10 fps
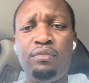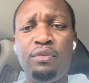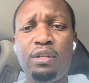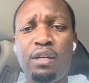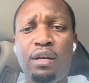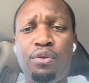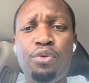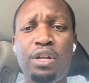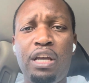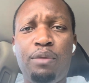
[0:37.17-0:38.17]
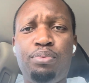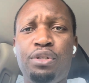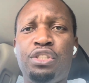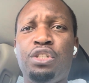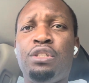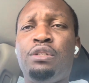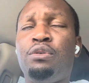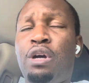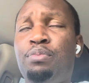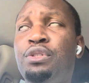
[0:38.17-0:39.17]
Yeah, really
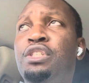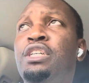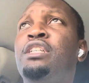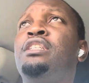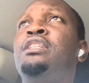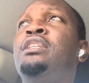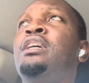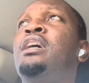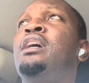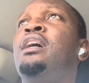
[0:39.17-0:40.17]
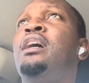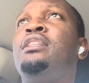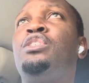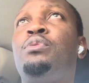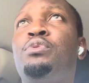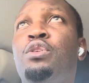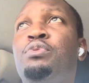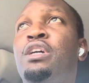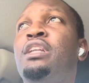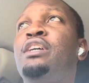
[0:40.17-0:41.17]
appreciating the
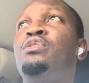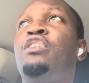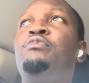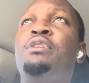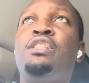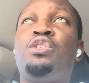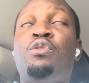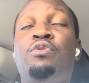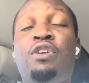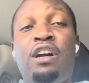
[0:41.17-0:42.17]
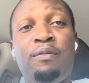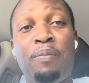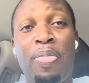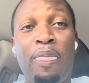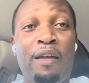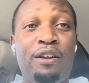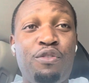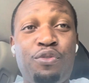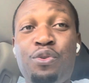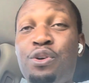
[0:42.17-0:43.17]
subscription that you have made so far. And
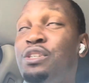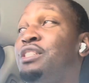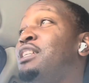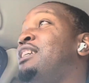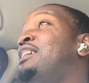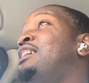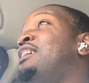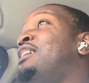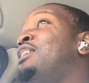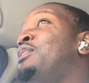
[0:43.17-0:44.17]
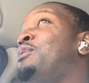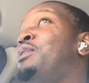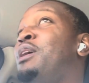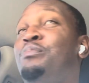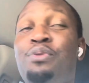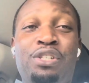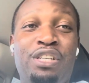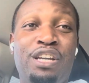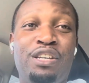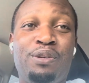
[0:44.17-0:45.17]
of course, we
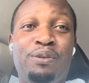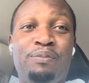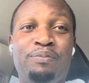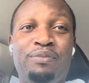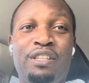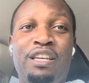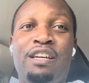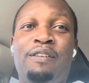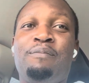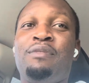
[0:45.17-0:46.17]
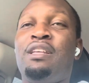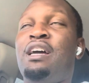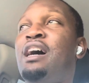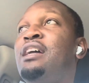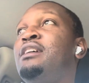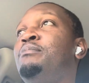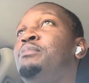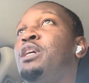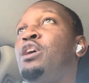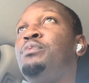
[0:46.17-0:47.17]
appreciate you. Yeah, and
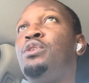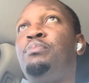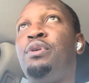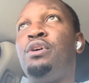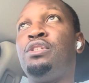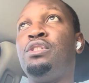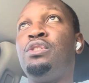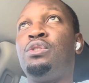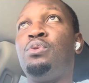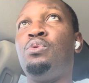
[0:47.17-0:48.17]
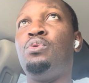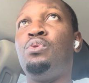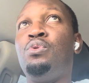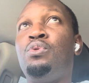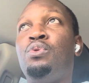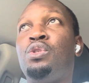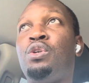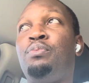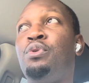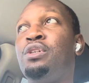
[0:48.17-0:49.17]
big up to the persons who
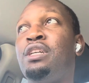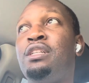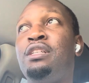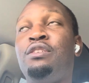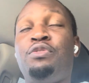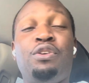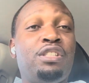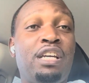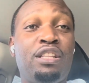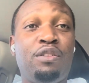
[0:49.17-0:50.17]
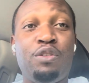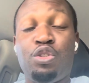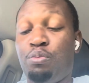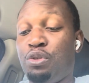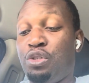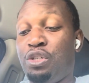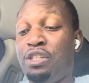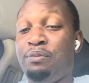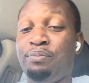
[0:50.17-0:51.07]
supported the first night of the Triple Treat.